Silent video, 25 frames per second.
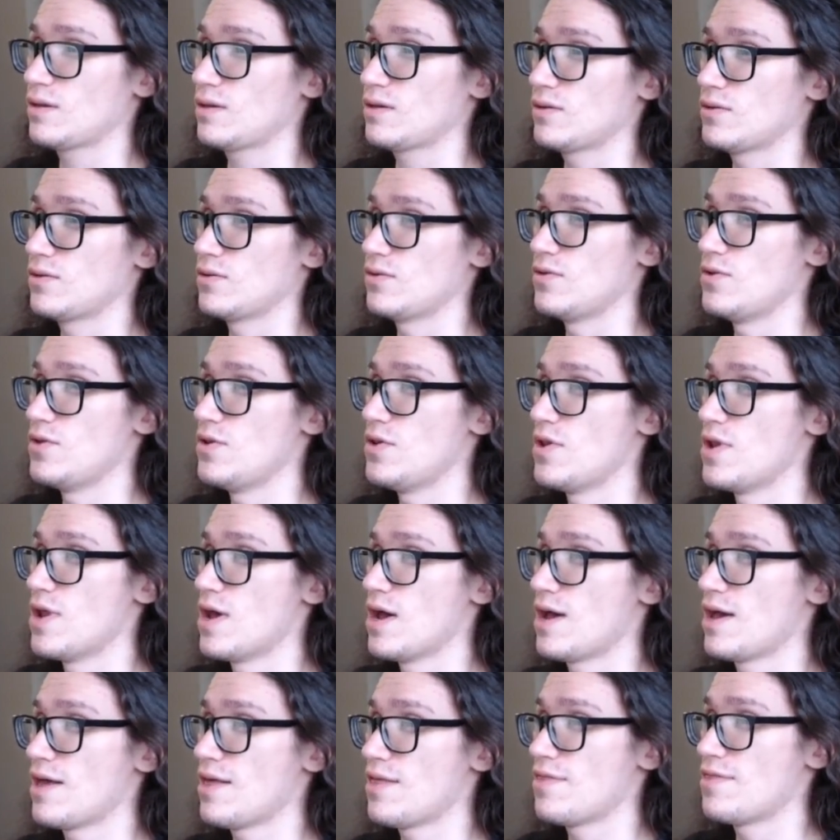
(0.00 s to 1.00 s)

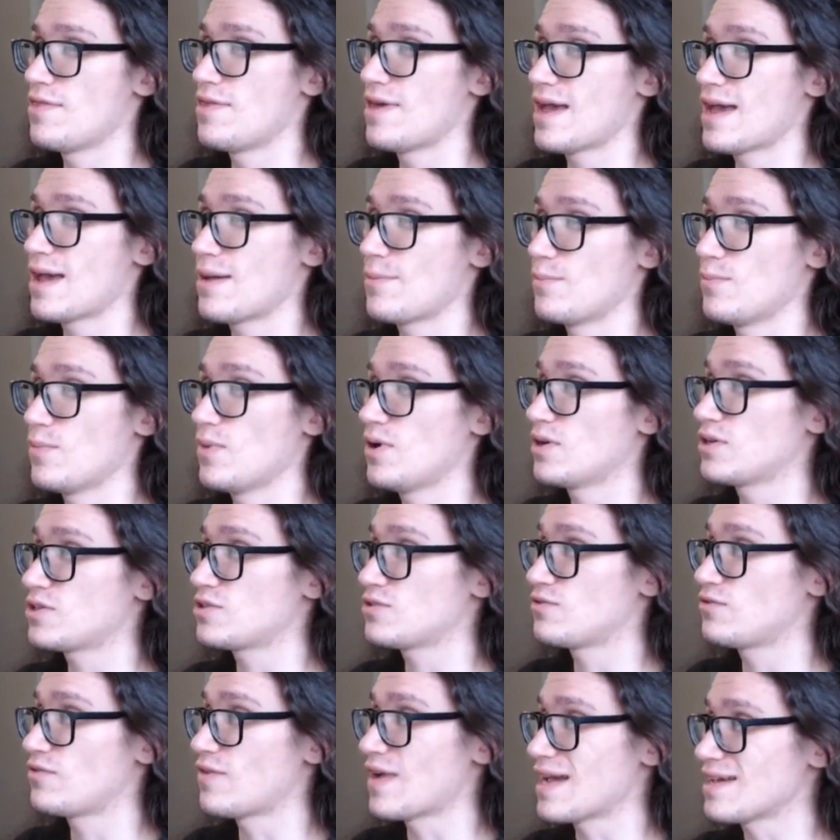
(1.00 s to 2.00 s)
not that much
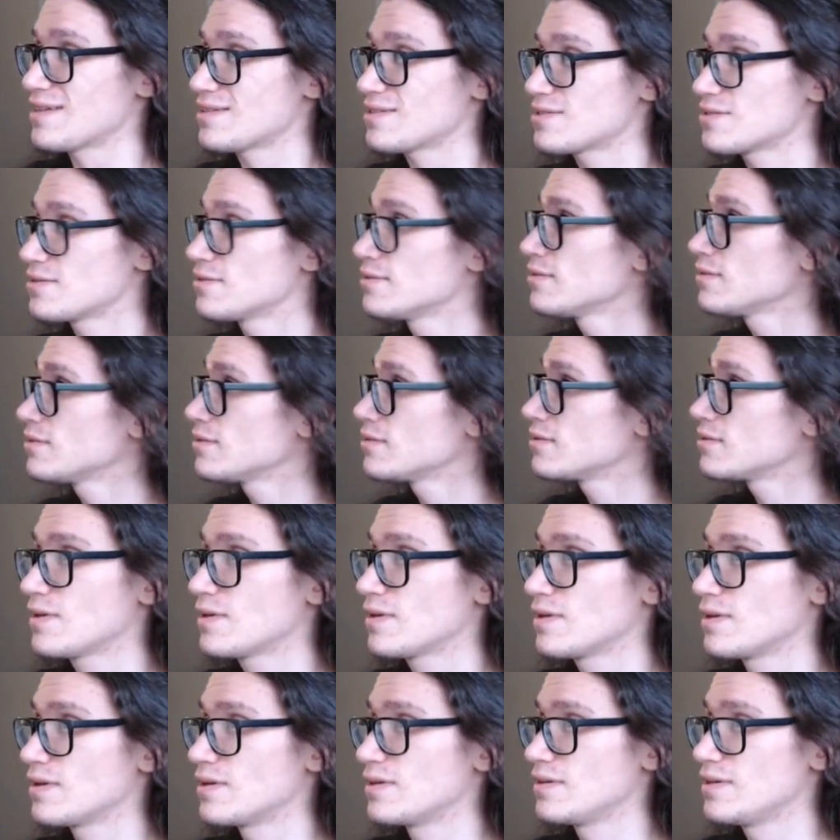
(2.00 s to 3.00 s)
faster,
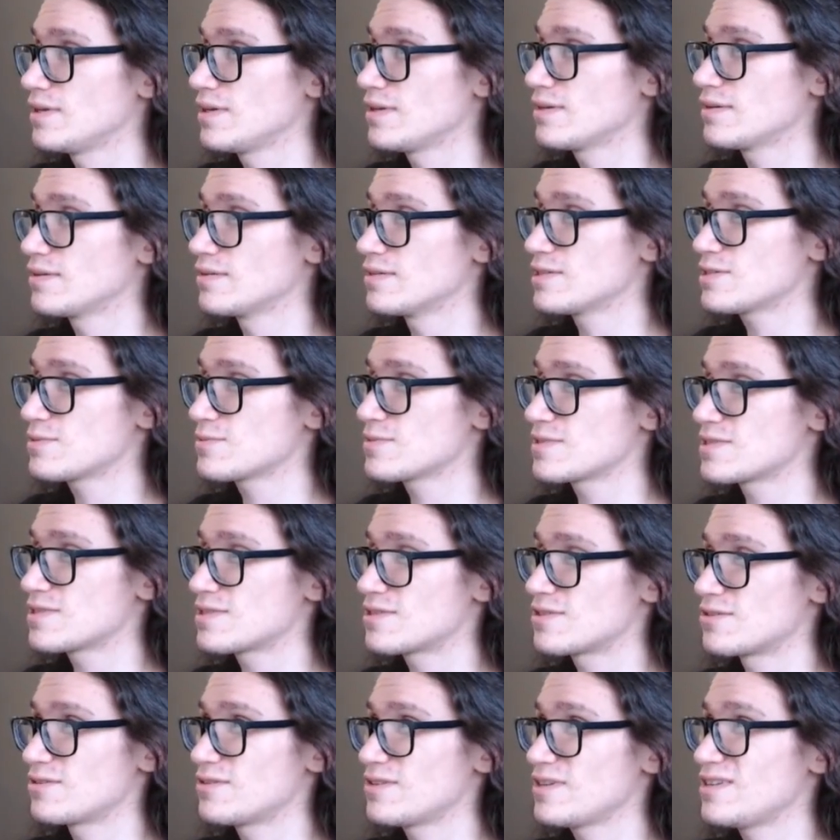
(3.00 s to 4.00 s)
and yet this one's
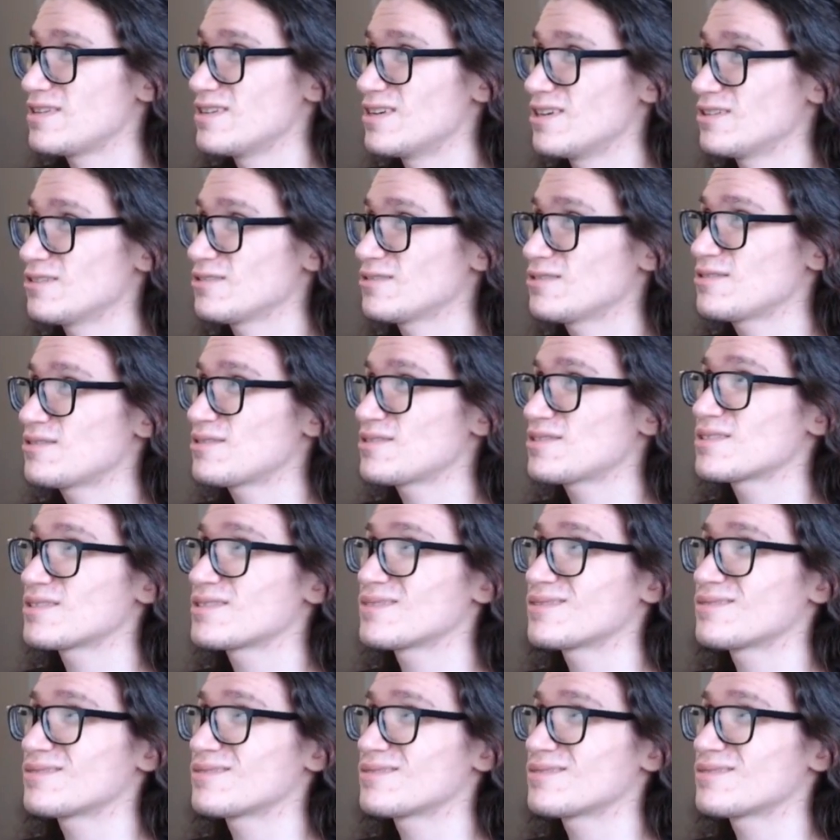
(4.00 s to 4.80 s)
$30.